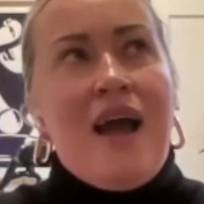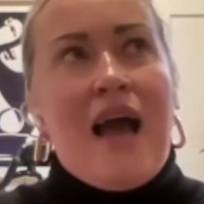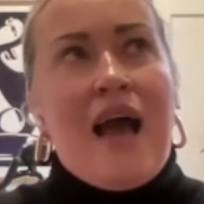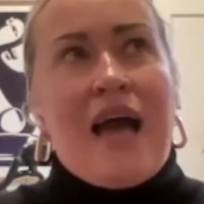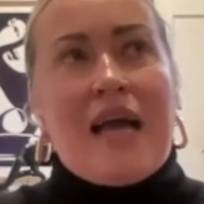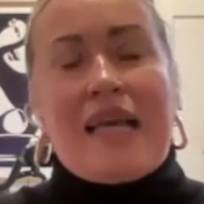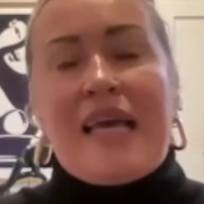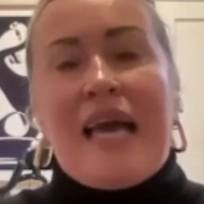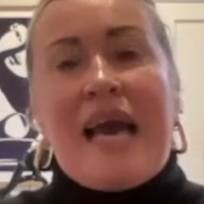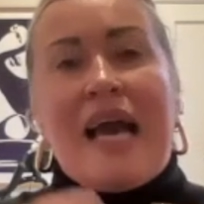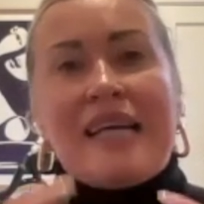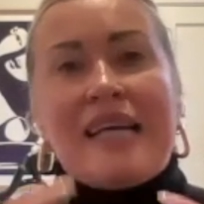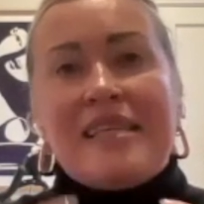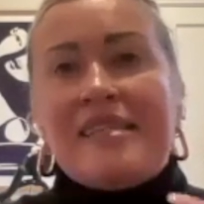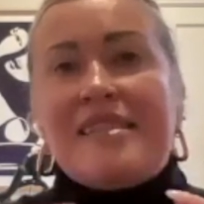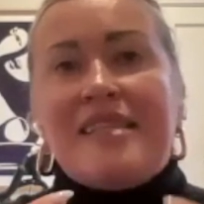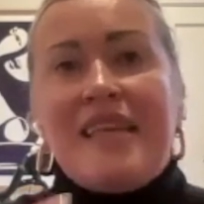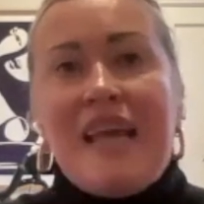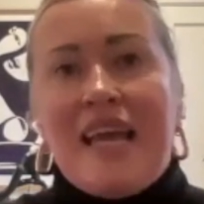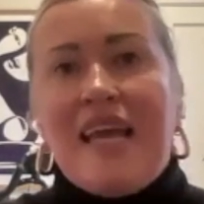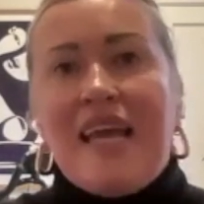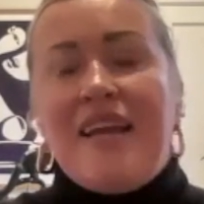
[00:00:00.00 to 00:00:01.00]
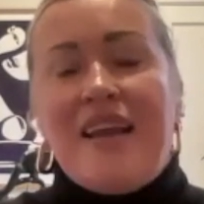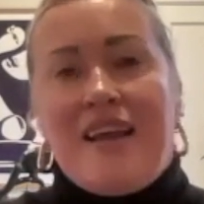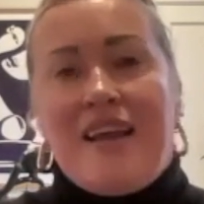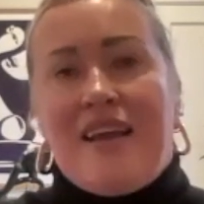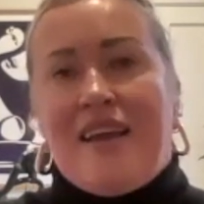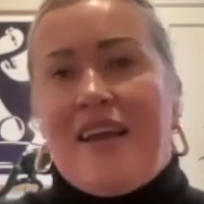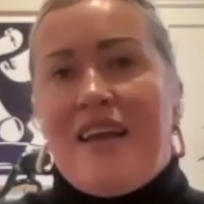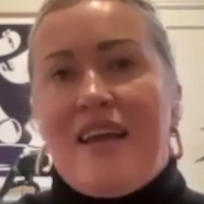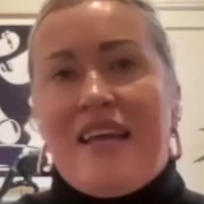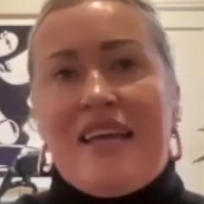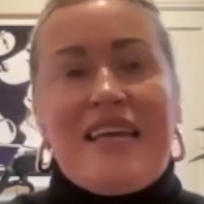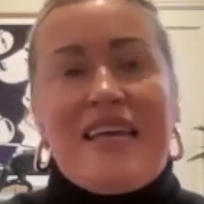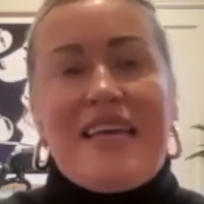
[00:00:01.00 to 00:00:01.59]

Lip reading: a cascading